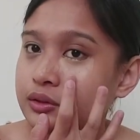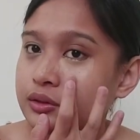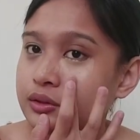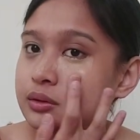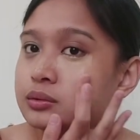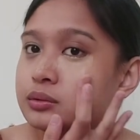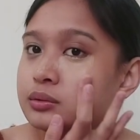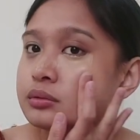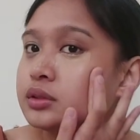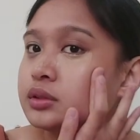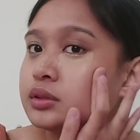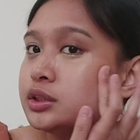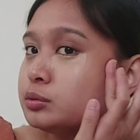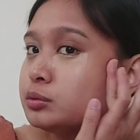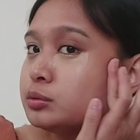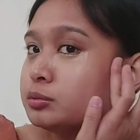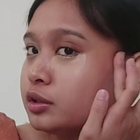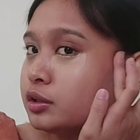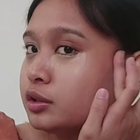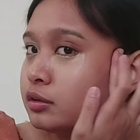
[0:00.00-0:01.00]
So, dito
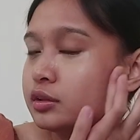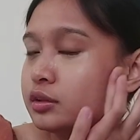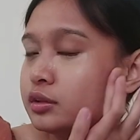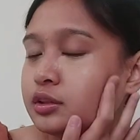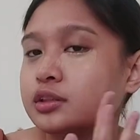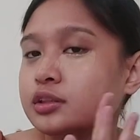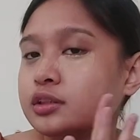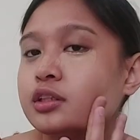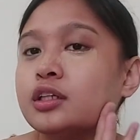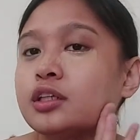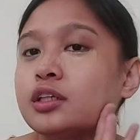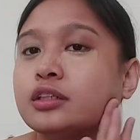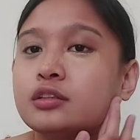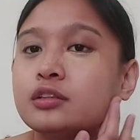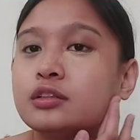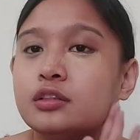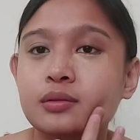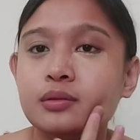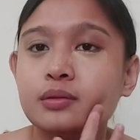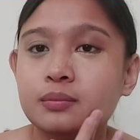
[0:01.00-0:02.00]
muna ako nag-start
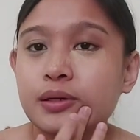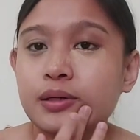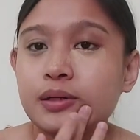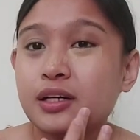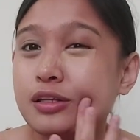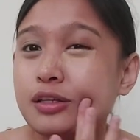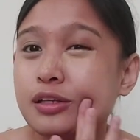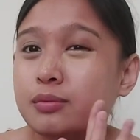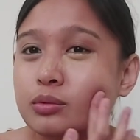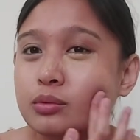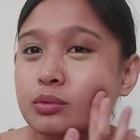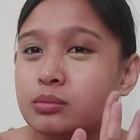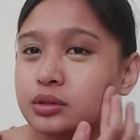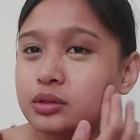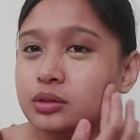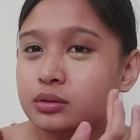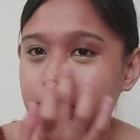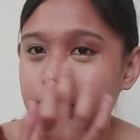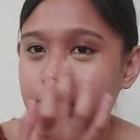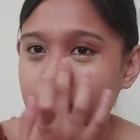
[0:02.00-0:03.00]
para hindi maubos
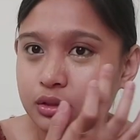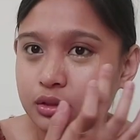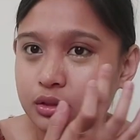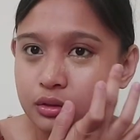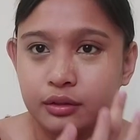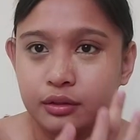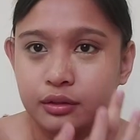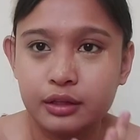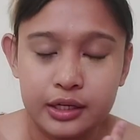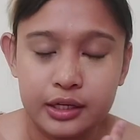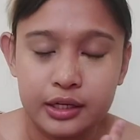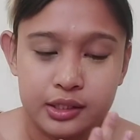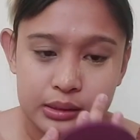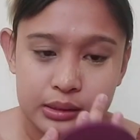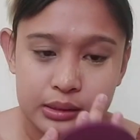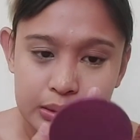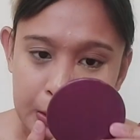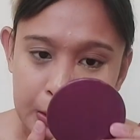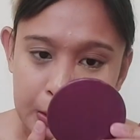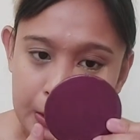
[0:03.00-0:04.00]
yung under the eyes.
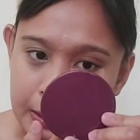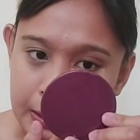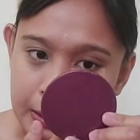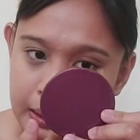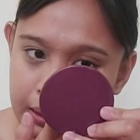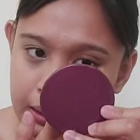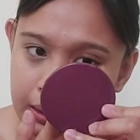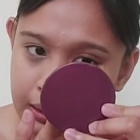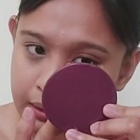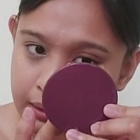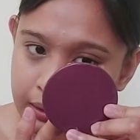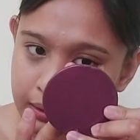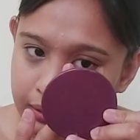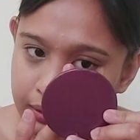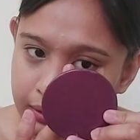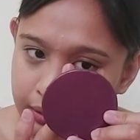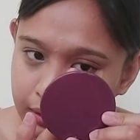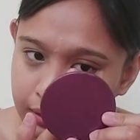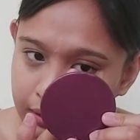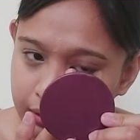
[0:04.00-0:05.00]

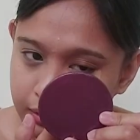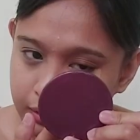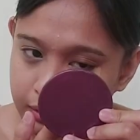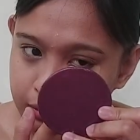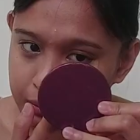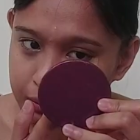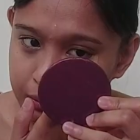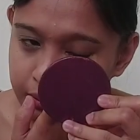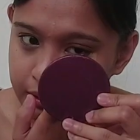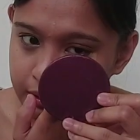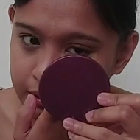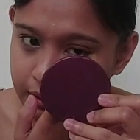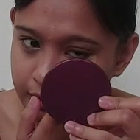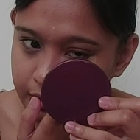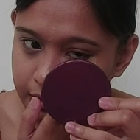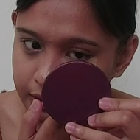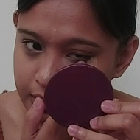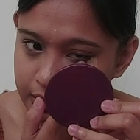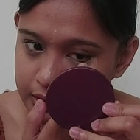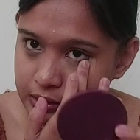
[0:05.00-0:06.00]
Then, I do it like
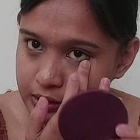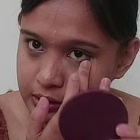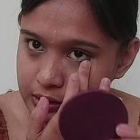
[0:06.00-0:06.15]
this.